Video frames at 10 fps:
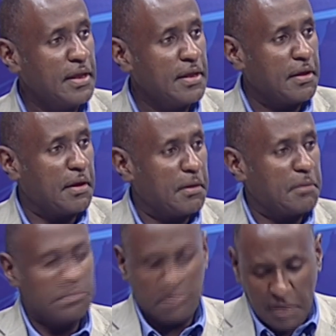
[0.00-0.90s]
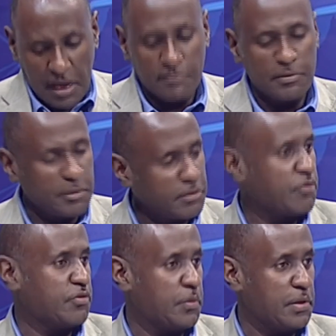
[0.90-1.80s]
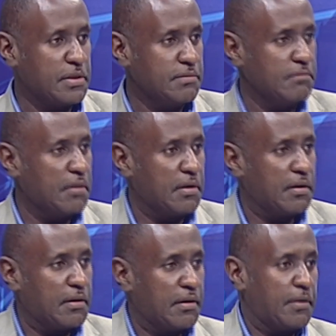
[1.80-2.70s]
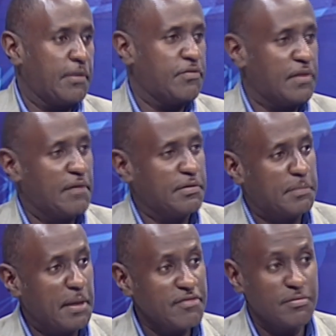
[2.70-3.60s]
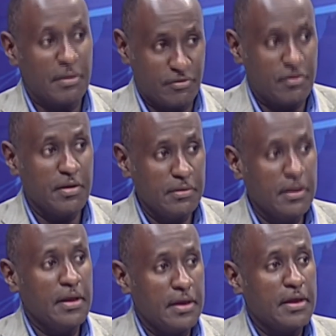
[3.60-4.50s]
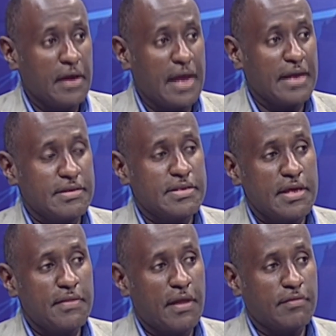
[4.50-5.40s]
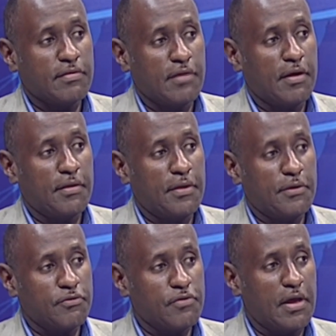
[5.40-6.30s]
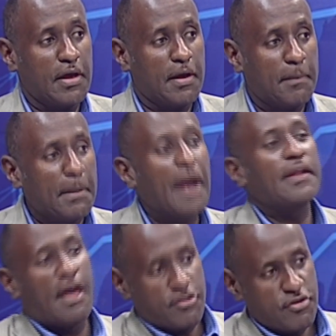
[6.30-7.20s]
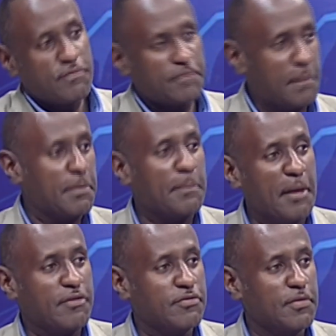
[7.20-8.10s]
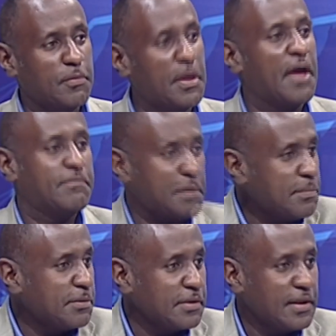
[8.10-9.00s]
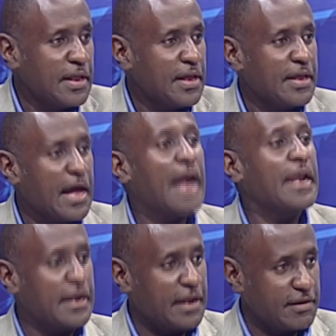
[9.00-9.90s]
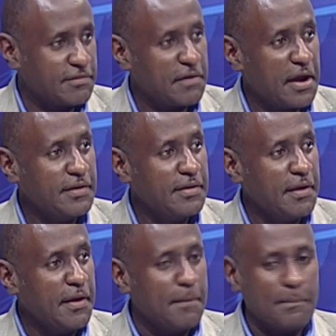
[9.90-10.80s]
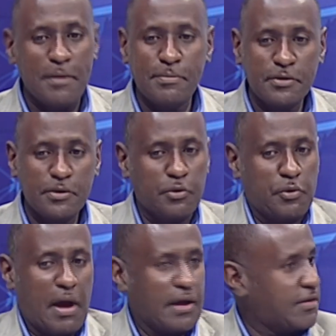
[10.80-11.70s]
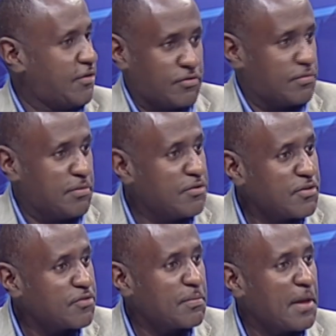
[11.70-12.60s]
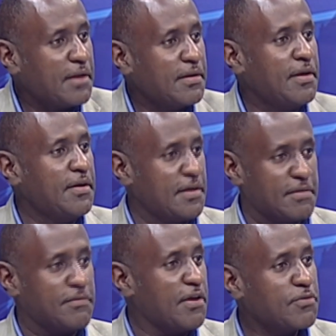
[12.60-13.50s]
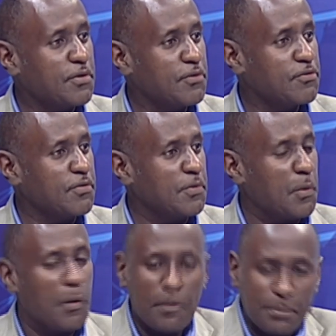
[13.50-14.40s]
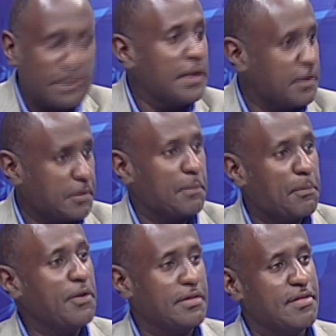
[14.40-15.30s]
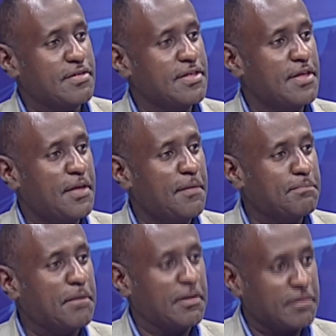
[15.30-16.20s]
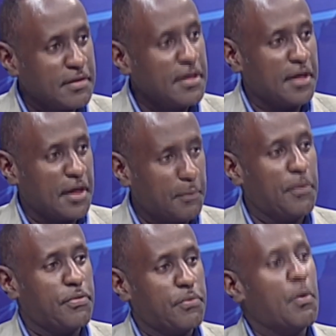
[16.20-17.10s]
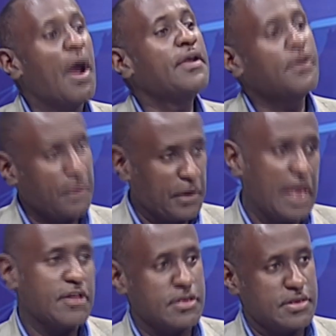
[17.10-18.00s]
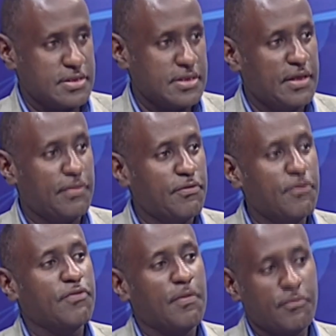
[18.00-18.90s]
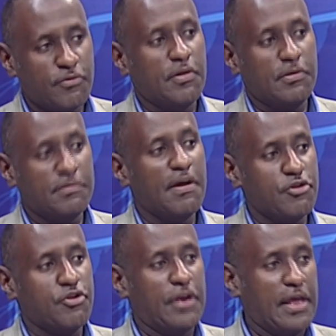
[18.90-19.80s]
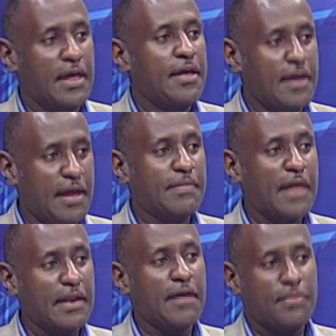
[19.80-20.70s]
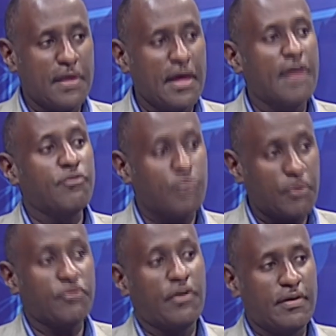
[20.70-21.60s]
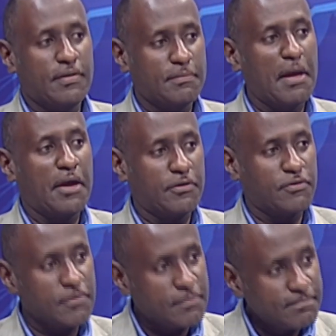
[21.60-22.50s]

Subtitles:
The government is doing its level best, but still I see that there's a backlash from the past. We have people unidentified, people who act as businessmen, investors, or political appointees, but with wider connections in the system still functioning. And that, I think, has worsened matters.